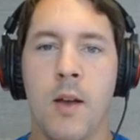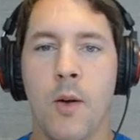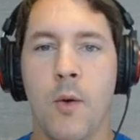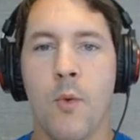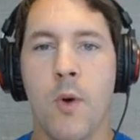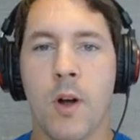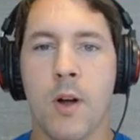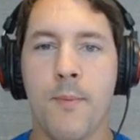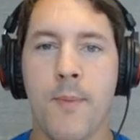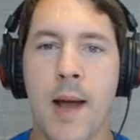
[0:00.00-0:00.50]

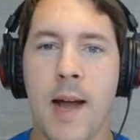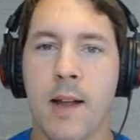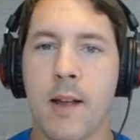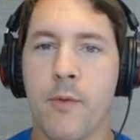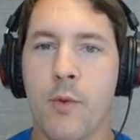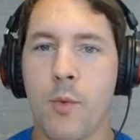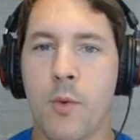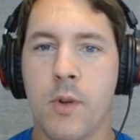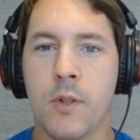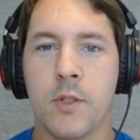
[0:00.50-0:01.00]
Welcome back,
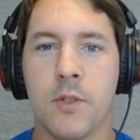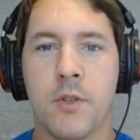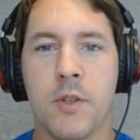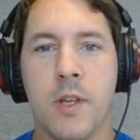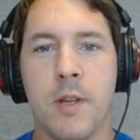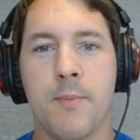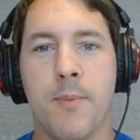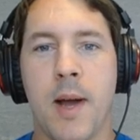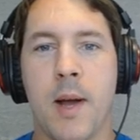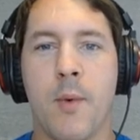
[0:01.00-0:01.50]
everyone, to
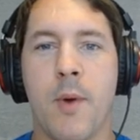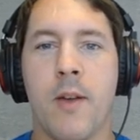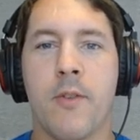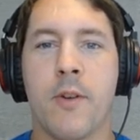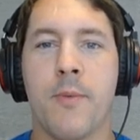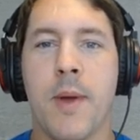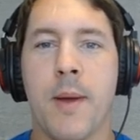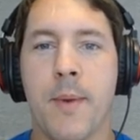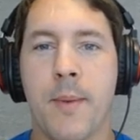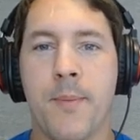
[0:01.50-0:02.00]
the By Way Of
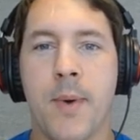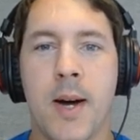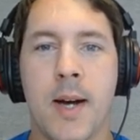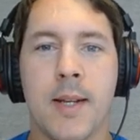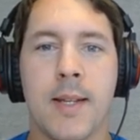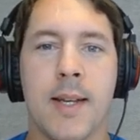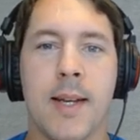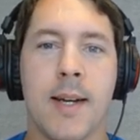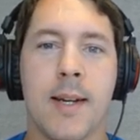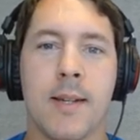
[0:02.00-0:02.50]
Commandment
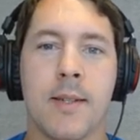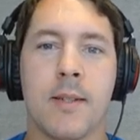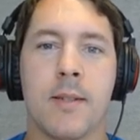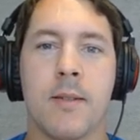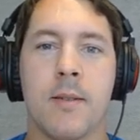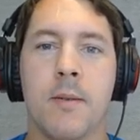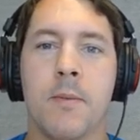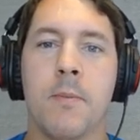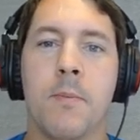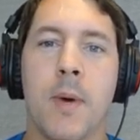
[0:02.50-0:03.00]
podcast.
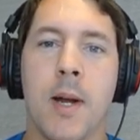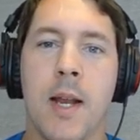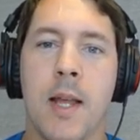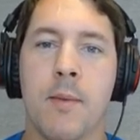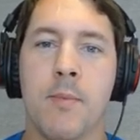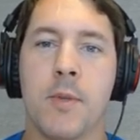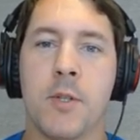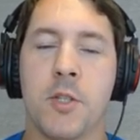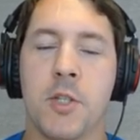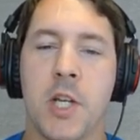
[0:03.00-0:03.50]
My
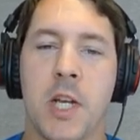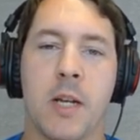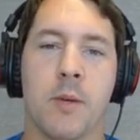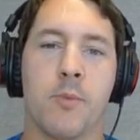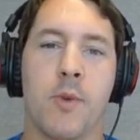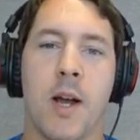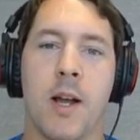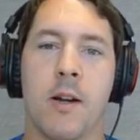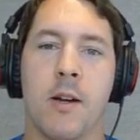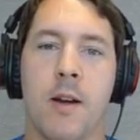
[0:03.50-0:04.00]
name is
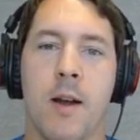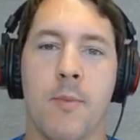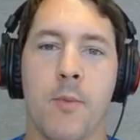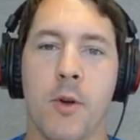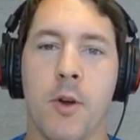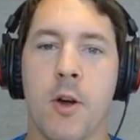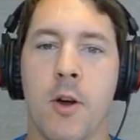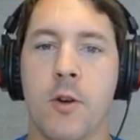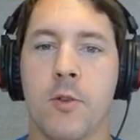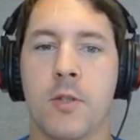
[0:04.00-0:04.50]
Jacob Ryder. I'm
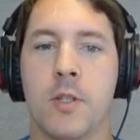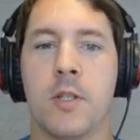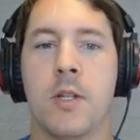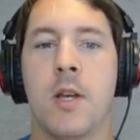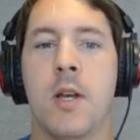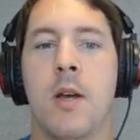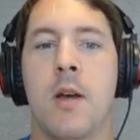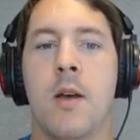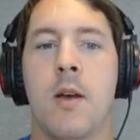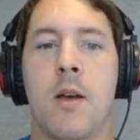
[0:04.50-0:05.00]
your host.
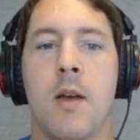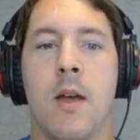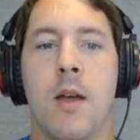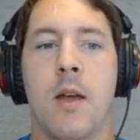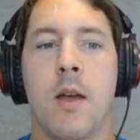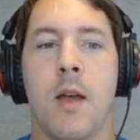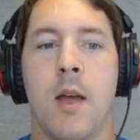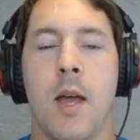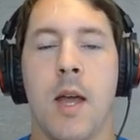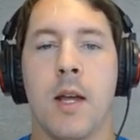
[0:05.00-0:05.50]

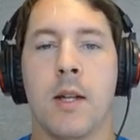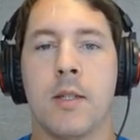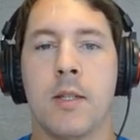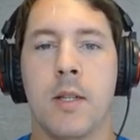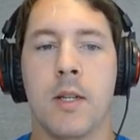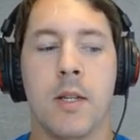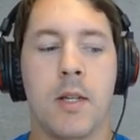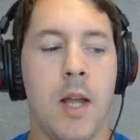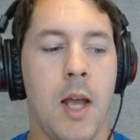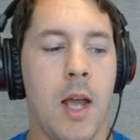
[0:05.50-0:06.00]
And
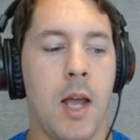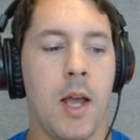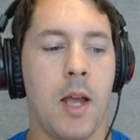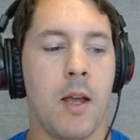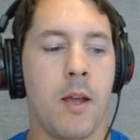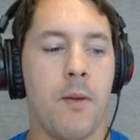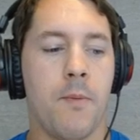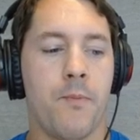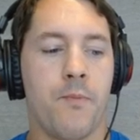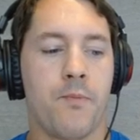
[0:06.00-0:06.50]

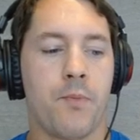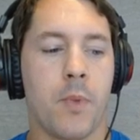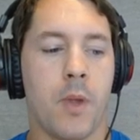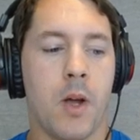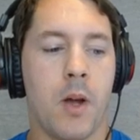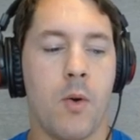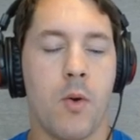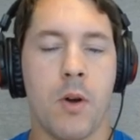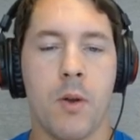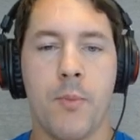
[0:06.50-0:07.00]
today
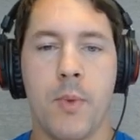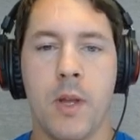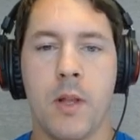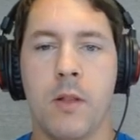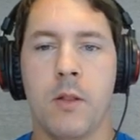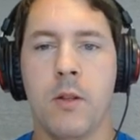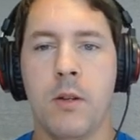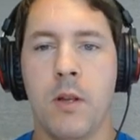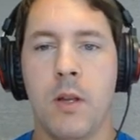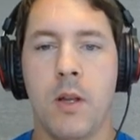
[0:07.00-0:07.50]
I want to be
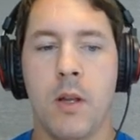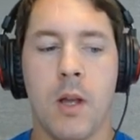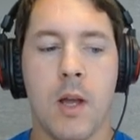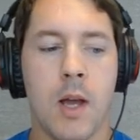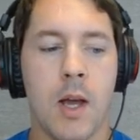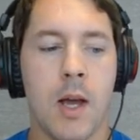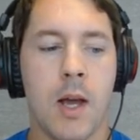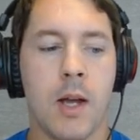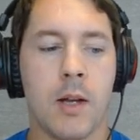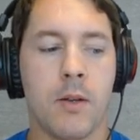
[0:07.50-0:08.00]
looking
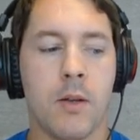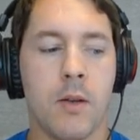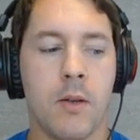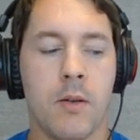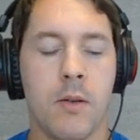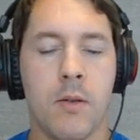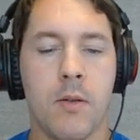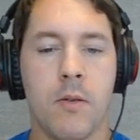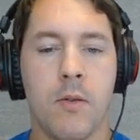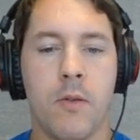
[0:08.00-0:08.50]
at
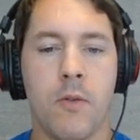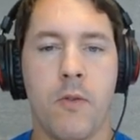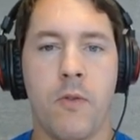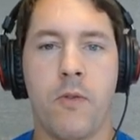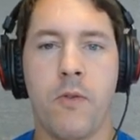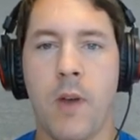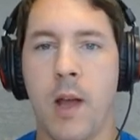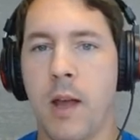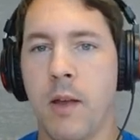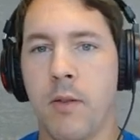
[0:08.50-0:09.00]

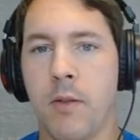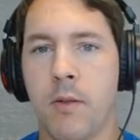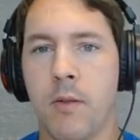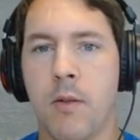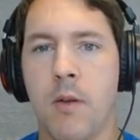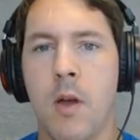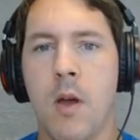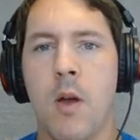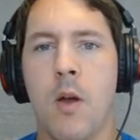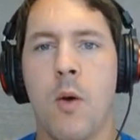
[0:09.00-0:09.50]
faith,
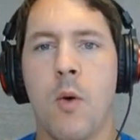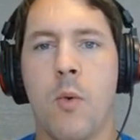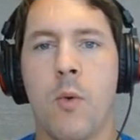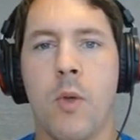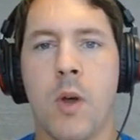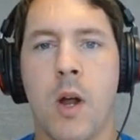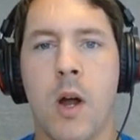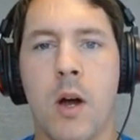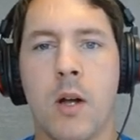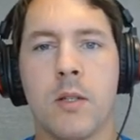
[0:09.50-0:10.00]

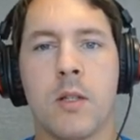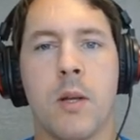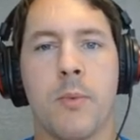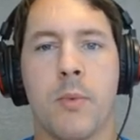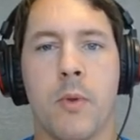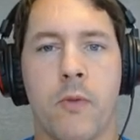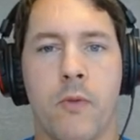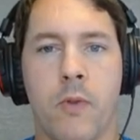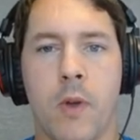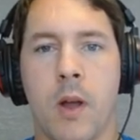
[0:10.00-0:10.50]
the
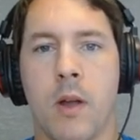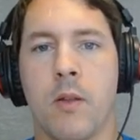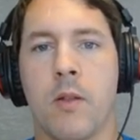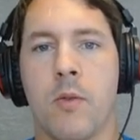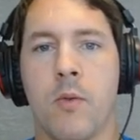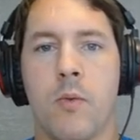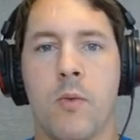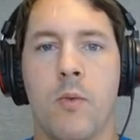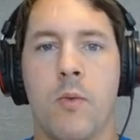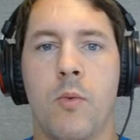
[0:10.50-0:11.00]
concept of
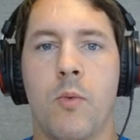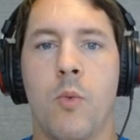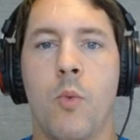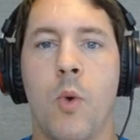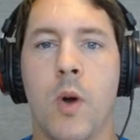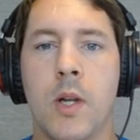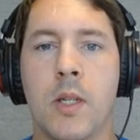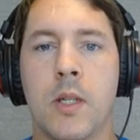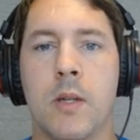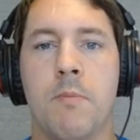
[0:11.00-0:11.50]
faith.
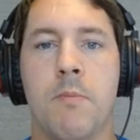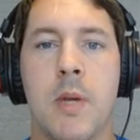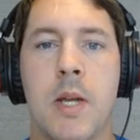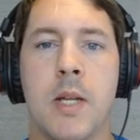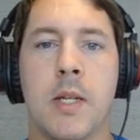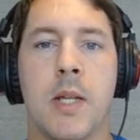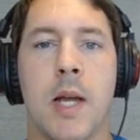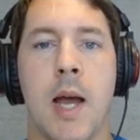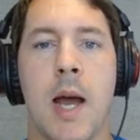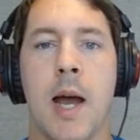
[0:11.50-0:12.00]
What does it
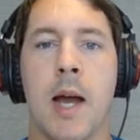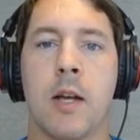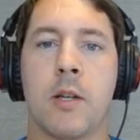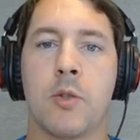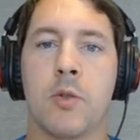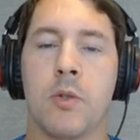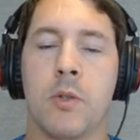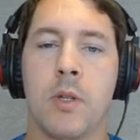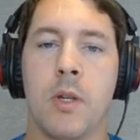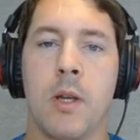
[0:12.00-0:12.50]
mean to
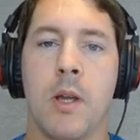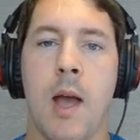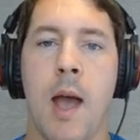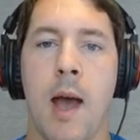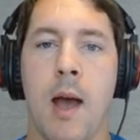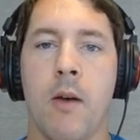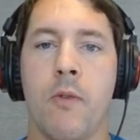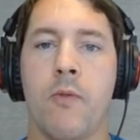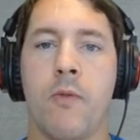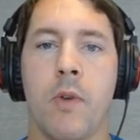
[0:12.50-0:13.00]
actually
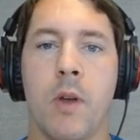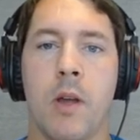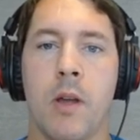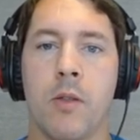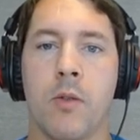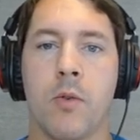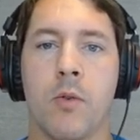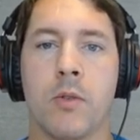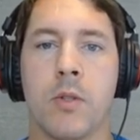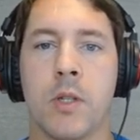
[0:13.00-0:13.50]
have
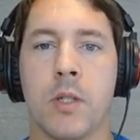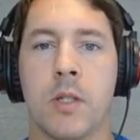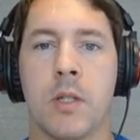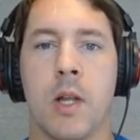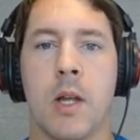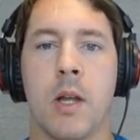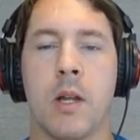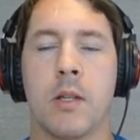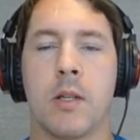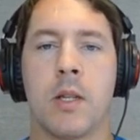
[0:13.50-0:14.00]
faith or
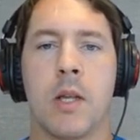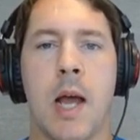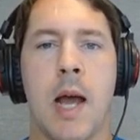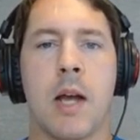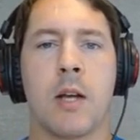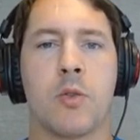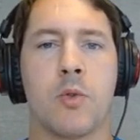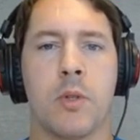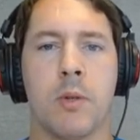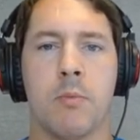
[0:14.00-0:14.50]
to
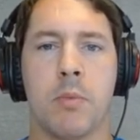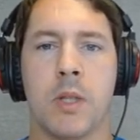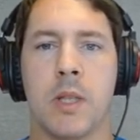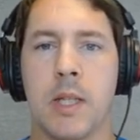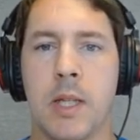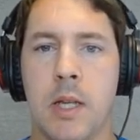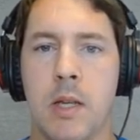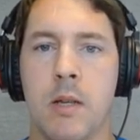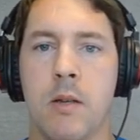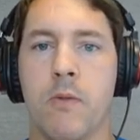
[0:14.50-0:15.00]
actually
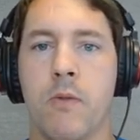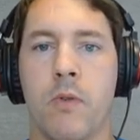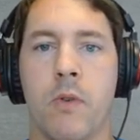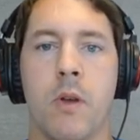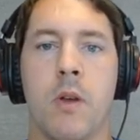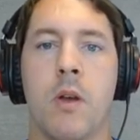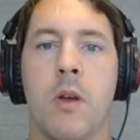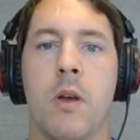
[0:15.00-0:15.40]
believe